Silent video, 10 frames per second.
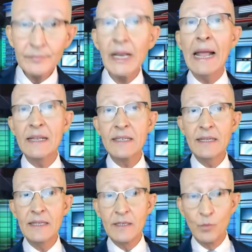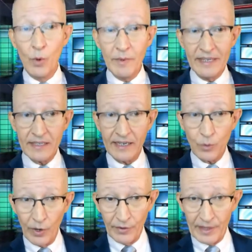as is what we decide to
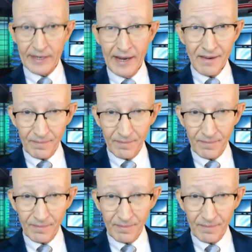wear that day.